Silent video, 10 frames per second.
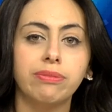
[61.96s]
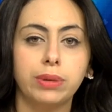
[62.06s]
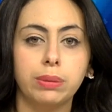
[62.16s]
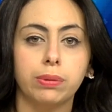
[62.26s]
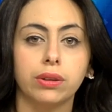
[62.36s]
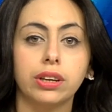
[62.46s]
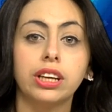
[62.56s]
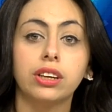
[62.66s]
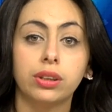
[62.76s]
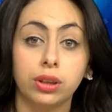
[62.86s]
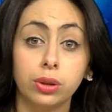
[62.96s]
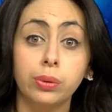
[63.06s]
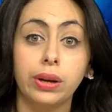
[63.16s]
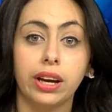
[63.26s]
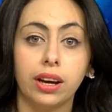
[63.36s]
people,
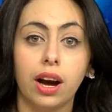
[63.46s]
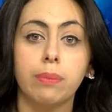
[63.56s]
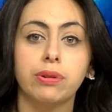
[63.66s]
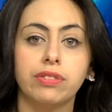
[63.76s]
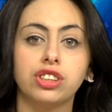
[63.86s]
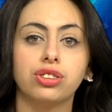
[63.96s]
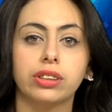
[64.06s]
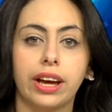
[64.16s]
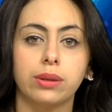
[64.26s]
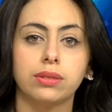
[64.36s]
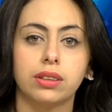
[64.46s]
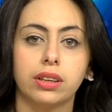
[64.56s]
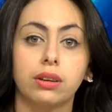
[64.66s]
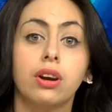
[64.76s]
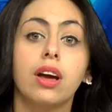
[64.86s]
including a provincial
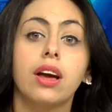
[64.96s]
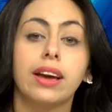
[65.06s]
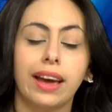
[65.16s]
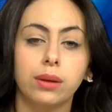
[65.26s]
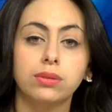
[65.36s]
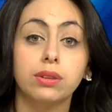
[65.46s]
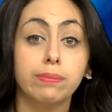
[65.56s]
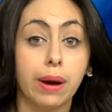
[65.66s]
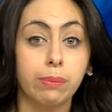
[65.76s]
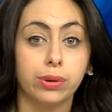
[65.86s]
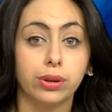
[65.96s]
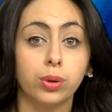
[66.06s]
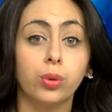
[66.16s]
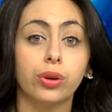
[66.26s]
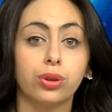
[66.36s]
council member
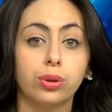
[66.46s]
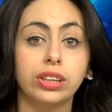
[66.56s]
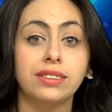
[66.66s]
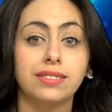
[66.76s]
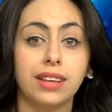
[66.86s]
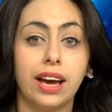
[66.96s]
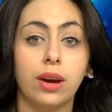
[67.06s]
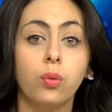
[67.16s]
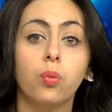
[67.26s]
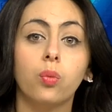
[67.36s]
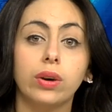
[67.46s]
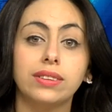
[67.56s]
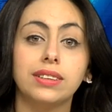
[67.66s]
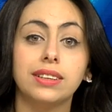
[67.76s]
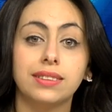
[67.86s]
who authorities say was
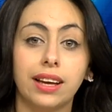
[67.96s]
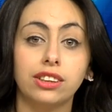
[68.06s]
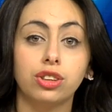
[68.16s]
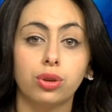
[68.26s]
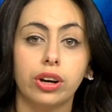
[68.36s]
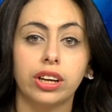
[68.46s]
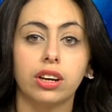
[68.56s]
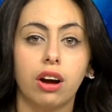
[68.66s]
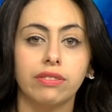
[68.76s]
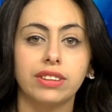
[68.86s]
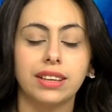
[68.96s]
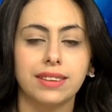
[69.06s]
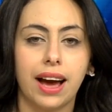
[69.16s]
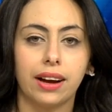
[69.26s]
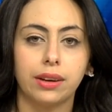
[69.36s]
the intended target of the
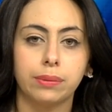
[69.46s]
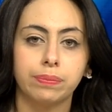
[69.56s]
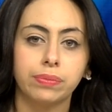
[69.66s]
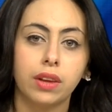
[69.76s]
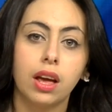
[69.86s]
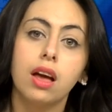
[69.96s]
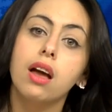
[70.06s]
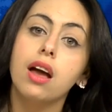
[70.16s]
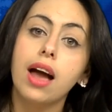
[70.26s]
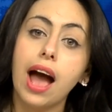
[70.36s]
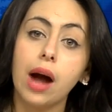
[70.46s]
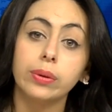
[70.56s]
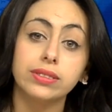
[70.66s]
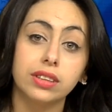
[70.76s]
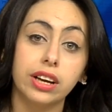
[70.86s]
attack.
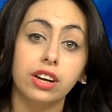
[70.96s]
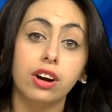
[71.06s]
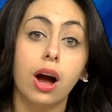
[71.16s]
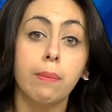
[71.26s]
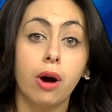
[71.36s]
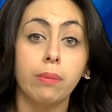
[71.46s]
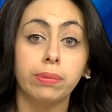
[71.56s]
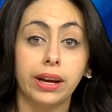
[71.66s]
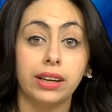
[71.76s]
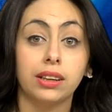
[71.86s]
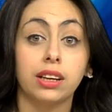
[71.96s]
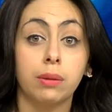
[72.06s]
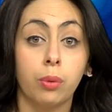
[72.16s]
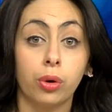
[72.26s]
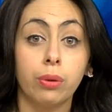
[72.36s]
Hours later, a bomb planted in a
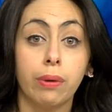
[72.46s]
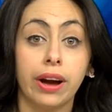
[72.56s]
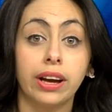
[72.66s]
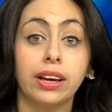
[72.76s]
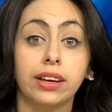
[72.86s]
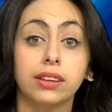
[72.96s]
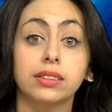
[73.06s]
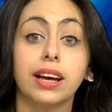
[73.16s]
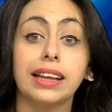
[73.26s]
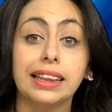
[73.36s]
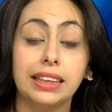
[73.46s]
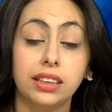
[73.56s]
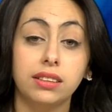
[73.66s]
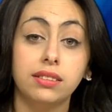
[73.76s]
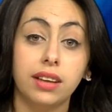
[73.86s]
motorbike killed at
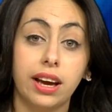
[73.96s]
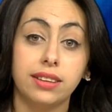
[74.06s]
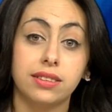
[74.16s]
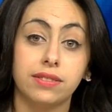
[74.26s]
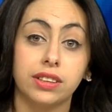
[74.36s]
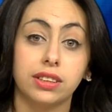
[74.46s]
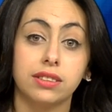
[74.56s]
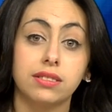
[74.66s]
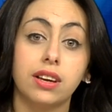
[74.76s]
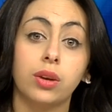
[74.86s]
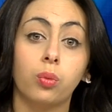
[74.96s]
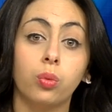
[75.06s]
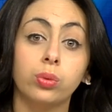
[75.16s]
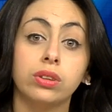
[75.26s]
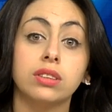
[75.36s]
least 8 civilians and
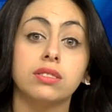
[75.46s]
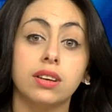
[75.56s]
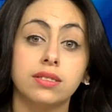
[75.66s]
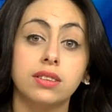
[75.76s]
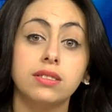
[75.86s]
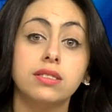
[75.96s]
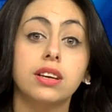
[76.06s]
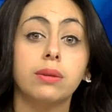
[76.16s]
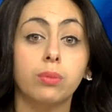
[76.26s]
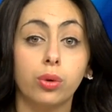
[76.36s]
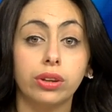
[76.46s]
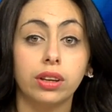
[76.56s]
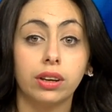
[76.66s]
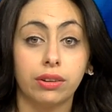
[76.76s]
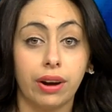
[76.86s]
wounded dozens in more than
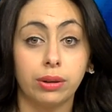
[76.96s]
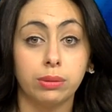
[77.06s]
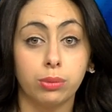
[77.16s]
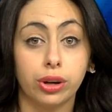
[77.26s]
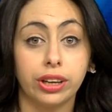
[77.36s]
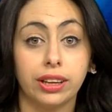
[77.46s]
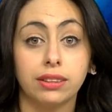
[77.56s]
a crowded market